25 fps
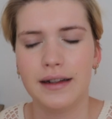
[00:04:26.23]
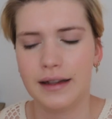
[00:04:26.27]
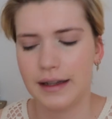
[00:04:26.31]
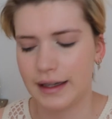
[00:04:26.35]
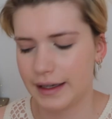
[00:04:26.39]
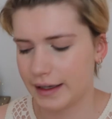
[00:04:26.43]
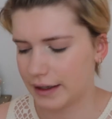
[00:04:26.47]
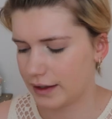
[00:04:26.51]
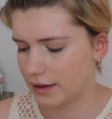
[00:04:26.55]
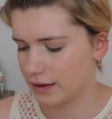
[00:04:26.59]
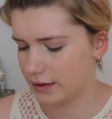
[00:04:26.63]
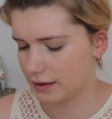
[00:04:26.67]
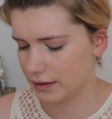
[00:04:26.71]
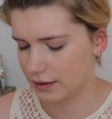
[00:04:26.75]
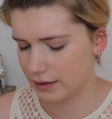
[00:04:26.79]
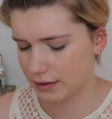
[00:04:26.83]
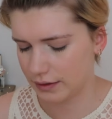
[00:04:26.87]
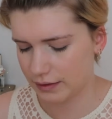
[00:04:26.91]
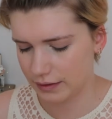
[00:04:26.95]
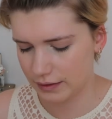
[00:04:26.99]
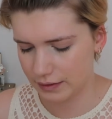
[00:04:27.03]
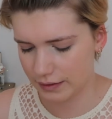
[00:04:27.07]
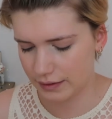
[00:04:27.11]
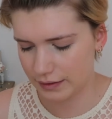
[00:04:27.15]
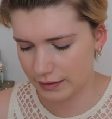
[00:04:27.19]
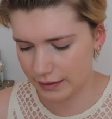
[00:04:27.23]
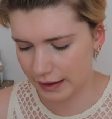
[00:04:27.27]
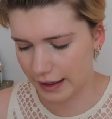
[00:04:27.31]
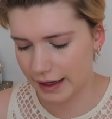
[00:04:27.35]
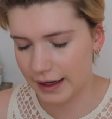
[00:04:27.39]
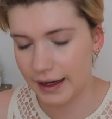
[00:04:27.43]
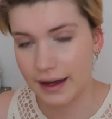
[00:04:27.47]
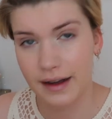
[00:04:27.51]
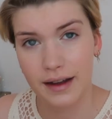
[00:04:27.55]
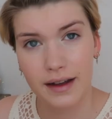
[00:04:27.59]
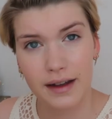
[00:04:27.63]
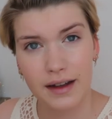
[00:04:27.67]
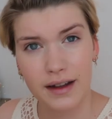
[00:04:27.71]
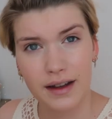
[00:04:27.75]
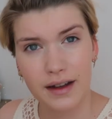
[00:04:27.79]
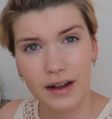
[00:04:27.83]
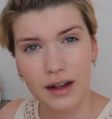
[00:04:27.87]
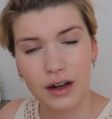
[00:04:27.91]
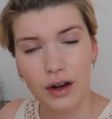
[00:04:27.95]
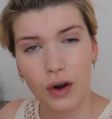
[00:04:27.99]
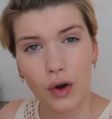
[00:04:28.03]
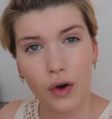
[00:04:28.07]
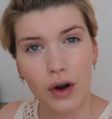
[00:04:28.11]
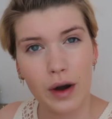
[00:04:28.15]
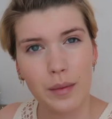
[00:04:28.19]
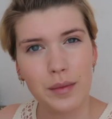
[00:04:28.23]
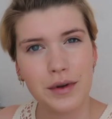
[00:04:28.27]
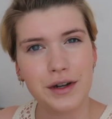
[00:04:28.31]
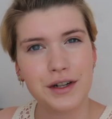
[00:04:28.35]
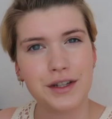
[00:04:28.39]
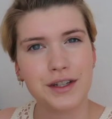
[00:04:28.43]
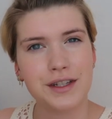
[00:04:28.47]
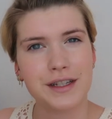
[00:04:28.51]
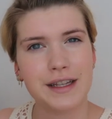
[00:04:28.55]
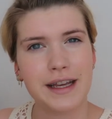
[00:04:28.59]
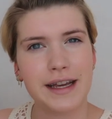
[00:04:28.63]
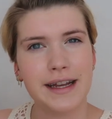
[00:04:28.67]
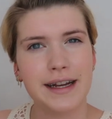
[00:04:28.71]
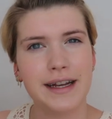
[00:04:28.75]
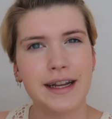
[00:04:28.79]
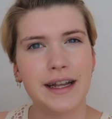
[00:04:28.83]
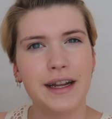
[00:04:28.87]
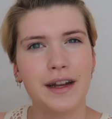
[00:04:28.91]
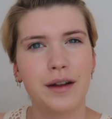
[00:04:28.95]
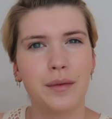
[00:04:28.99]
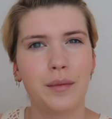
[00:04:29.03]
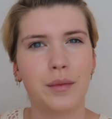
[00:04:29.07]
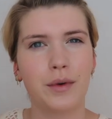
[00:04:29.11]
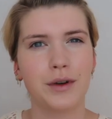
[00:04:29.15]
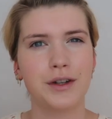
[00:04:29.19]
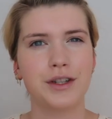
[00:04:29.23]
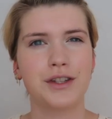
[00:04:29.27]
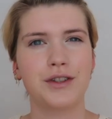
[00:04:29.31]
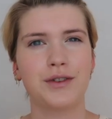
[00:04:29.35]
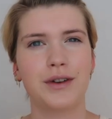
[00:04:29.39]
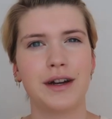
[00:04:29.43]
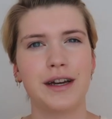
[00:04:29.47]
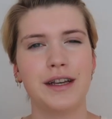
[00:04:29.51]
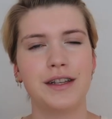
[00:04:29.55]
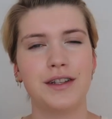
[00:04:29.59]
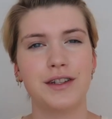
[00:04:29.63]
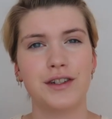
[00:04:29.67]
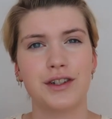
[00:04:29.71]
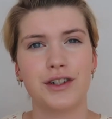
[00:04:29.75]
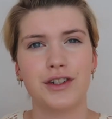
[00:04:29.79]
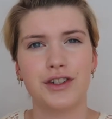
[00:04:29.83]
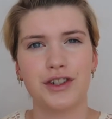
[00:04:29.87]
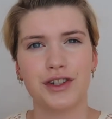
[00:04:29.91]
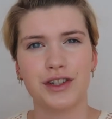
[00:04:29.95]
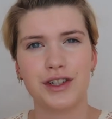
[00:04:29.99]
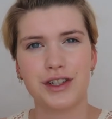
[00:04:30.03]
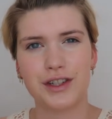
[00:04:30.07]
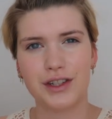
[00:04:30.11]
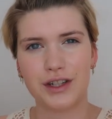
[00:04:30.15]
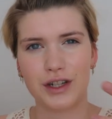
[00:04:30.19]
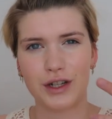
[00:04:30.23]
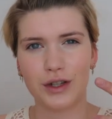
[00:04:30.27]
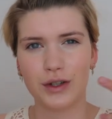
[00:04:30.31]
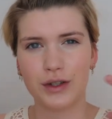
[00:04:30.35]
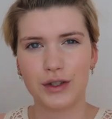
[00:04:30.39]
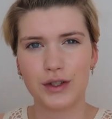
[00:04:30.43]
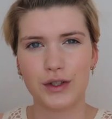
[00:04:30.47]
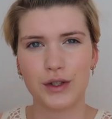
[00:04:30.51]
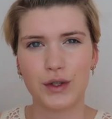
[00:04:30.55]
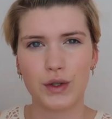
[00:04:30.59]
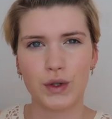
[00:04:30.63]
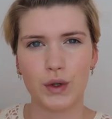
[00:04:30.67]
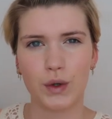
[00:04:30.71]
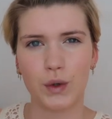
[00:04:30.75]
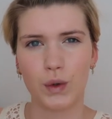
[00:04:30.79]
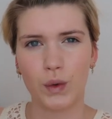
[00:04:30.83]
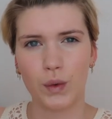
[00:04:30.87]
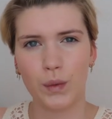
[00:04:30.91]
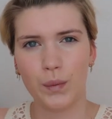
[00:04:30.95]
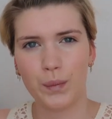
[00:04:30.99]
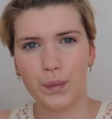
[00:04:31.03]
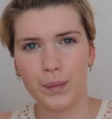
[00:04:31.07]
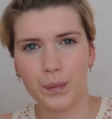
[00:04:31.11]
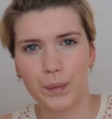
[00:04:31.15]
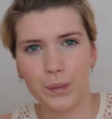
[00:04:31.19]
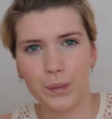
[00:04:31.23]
like that Laura Mercier Tinted Moisturizer just looks so